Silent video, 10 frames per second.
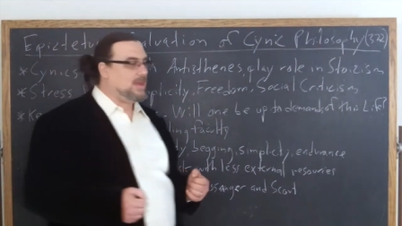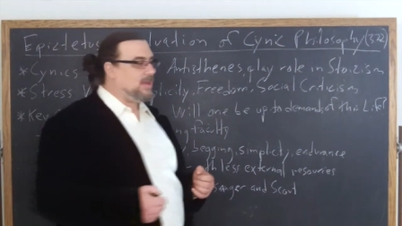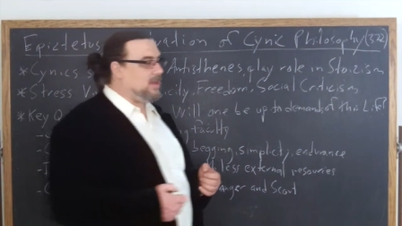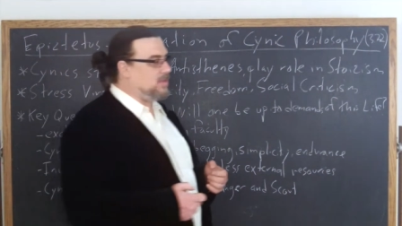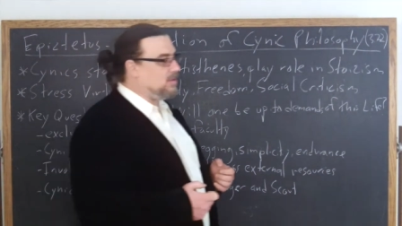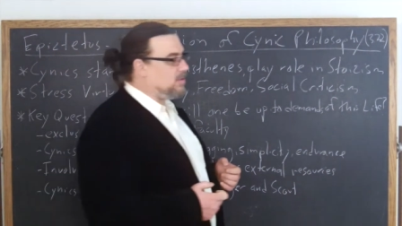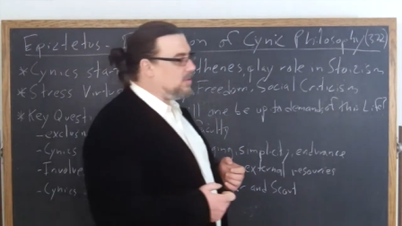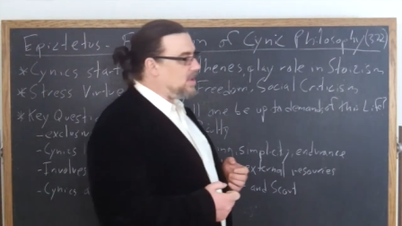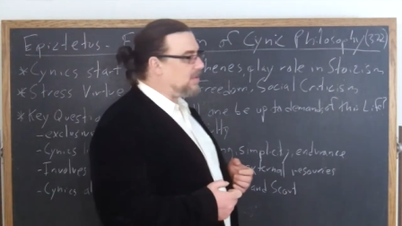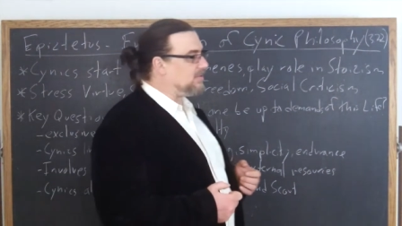Either
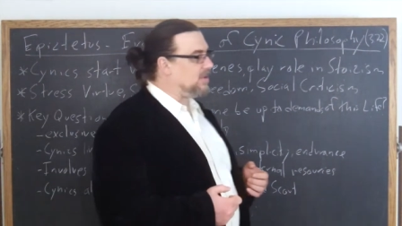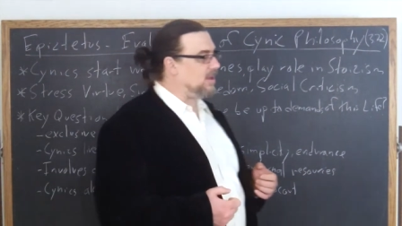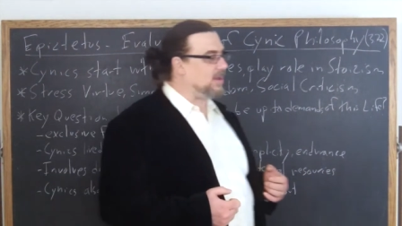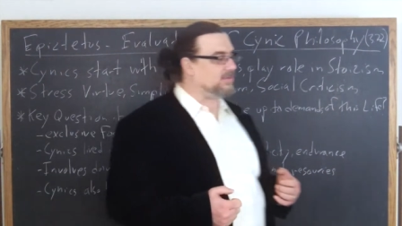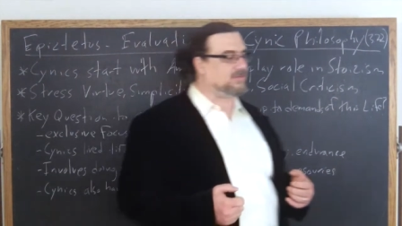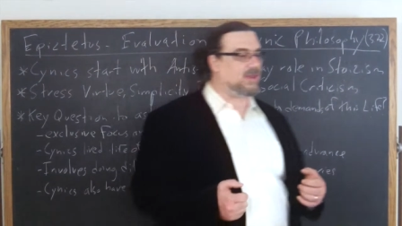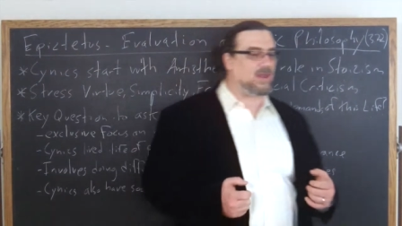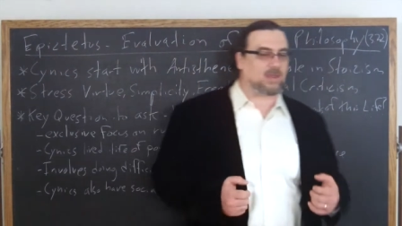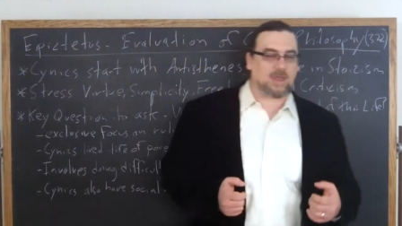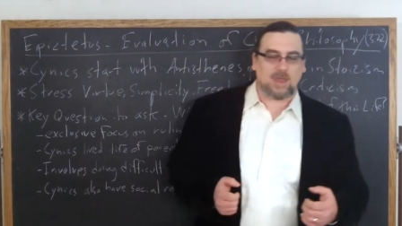as a, a
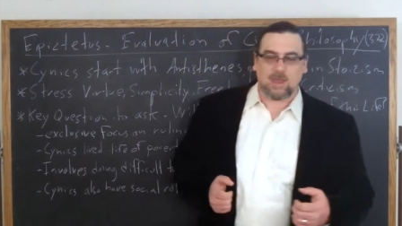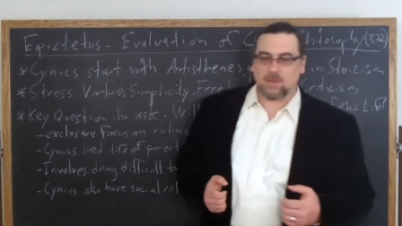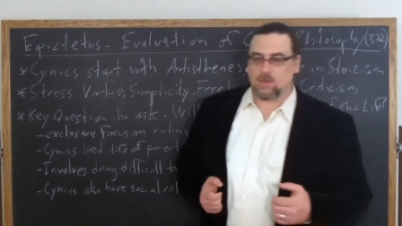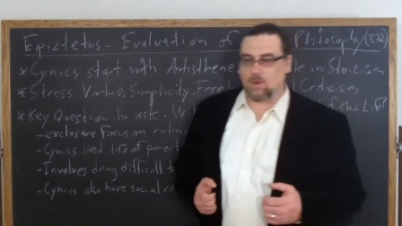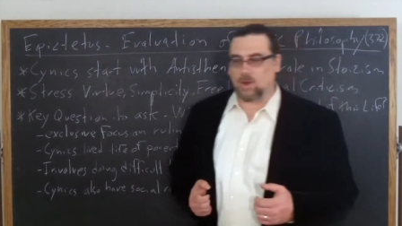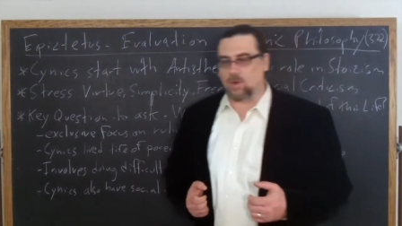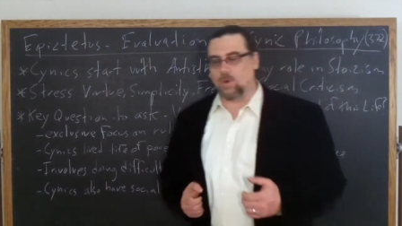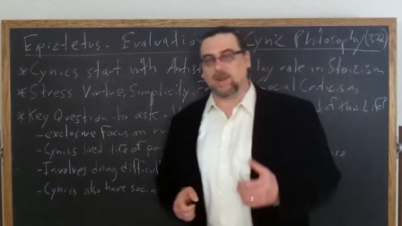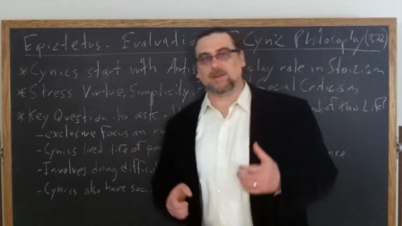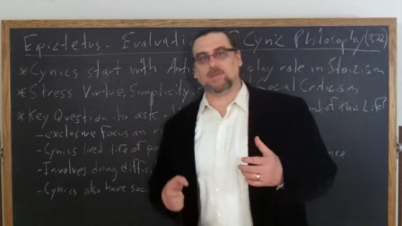cynic, you are
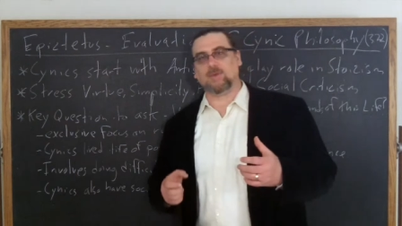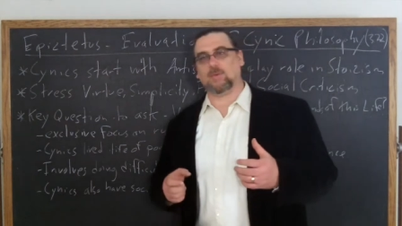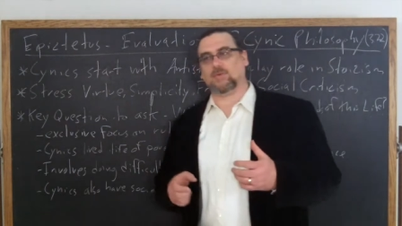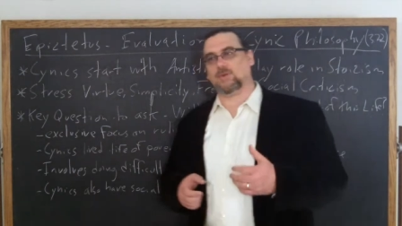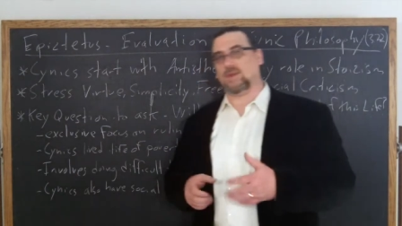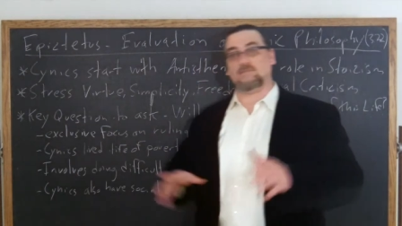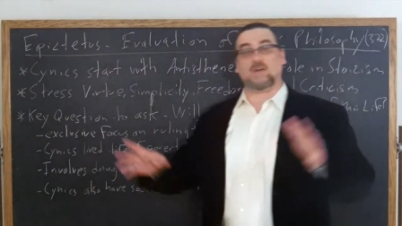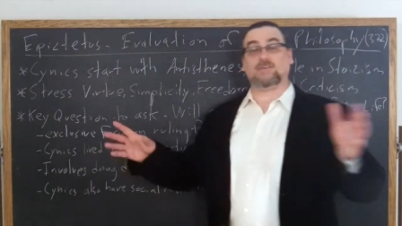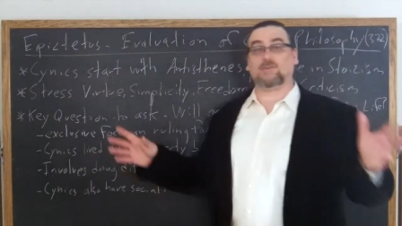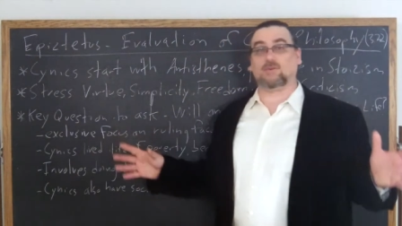going to be able to
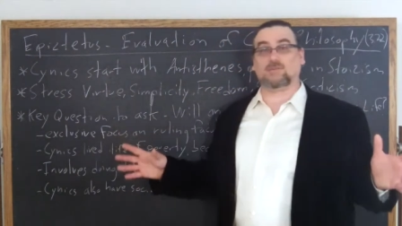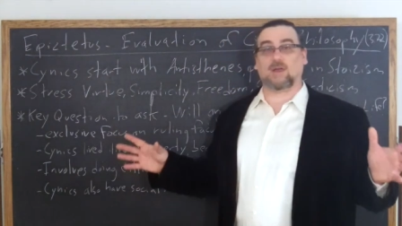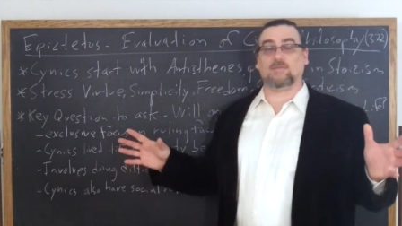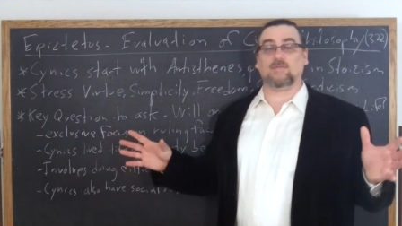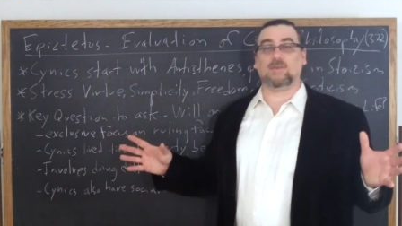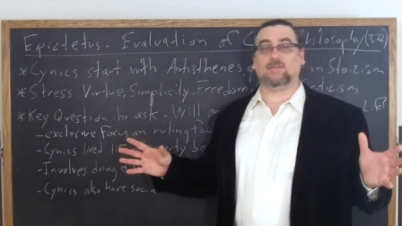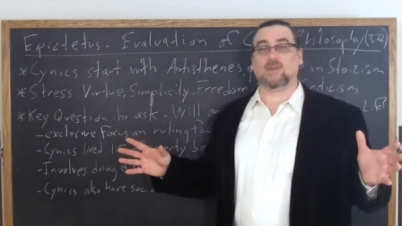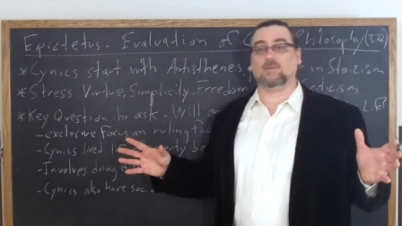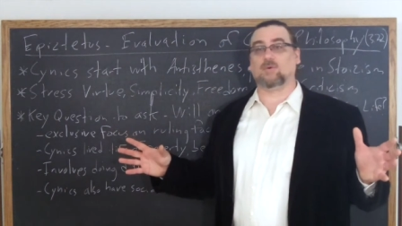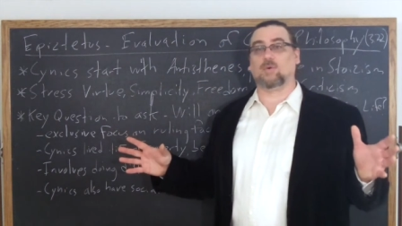divest yourself of these
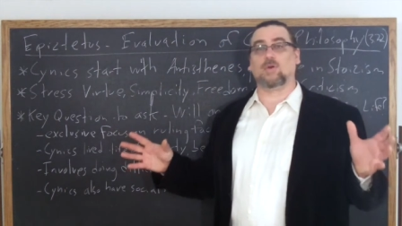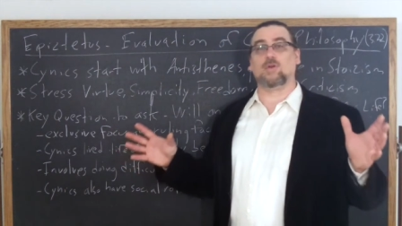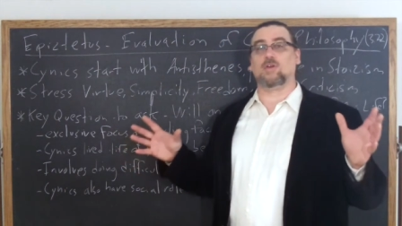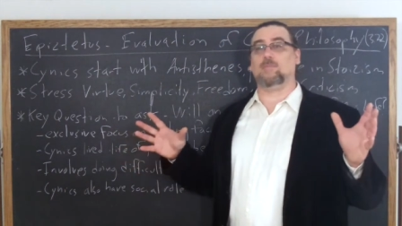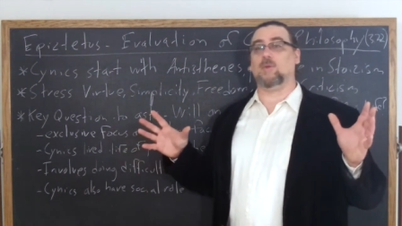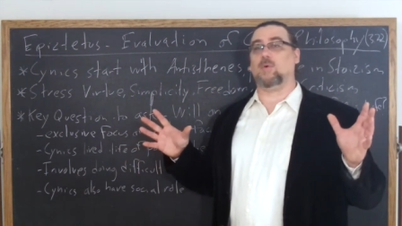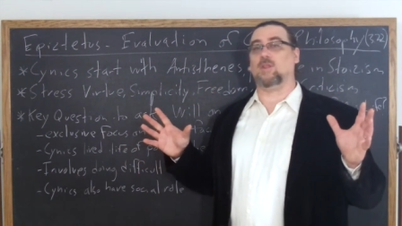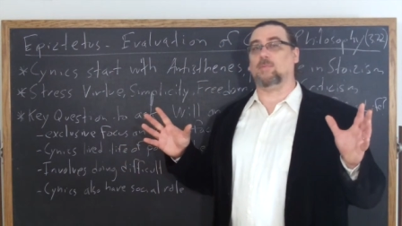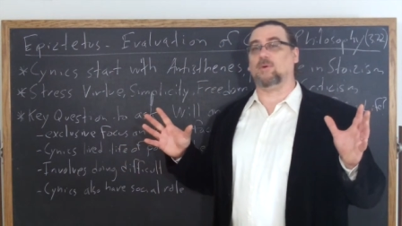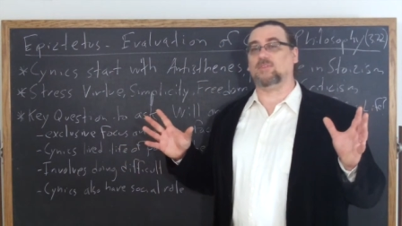things, or you're going to be one
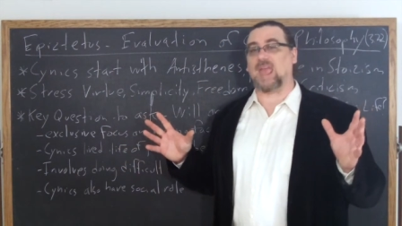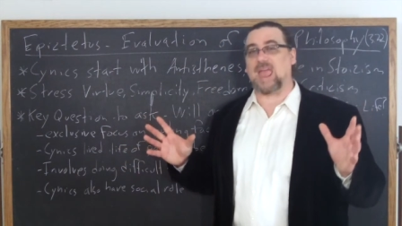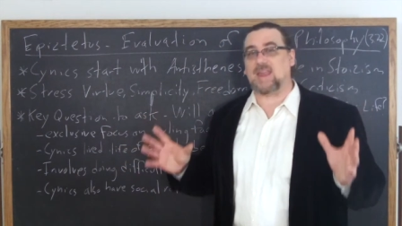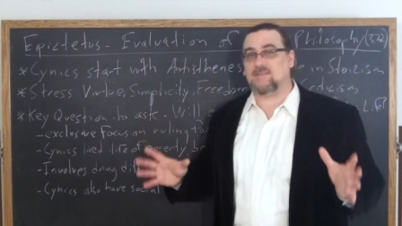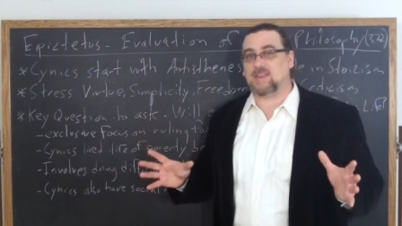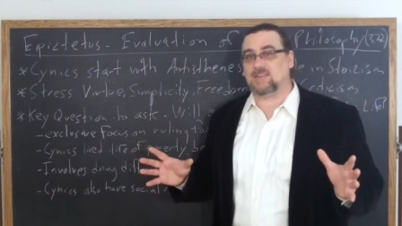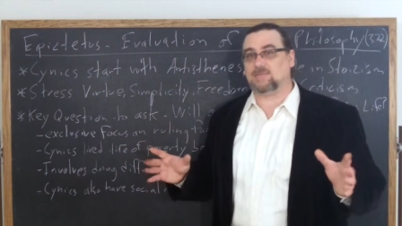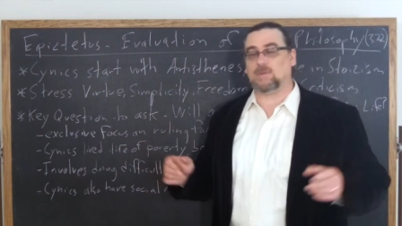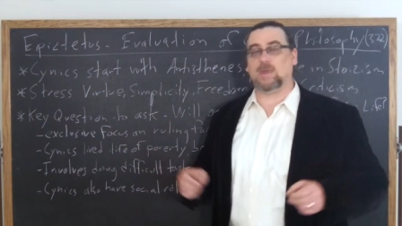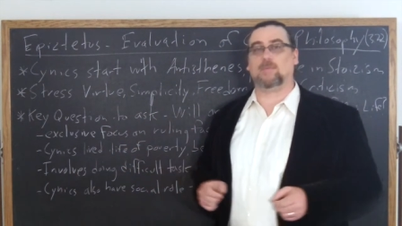of the most
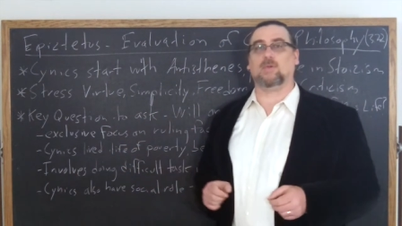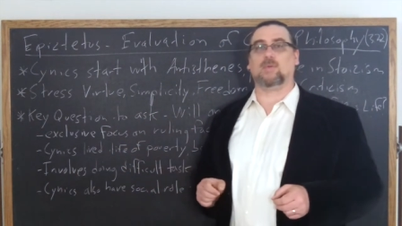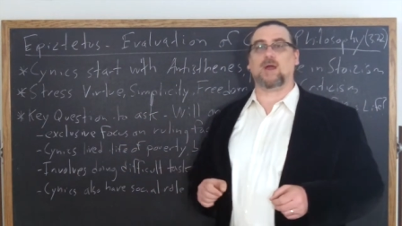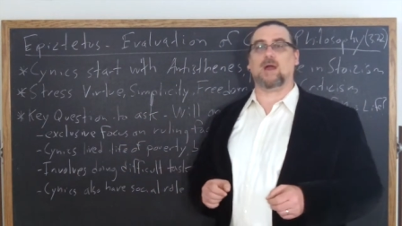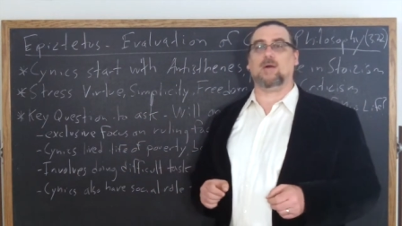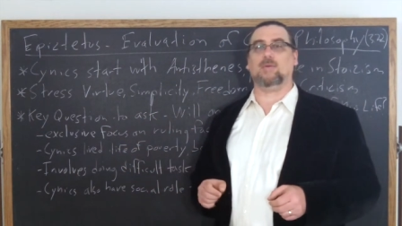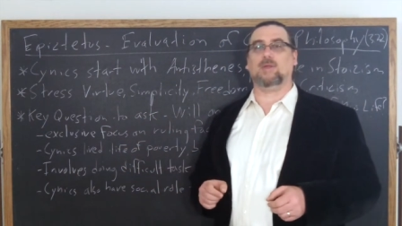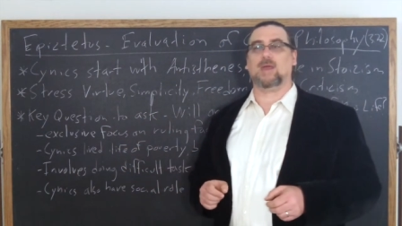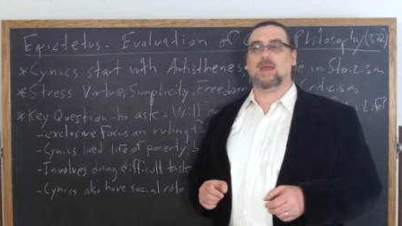envious people around,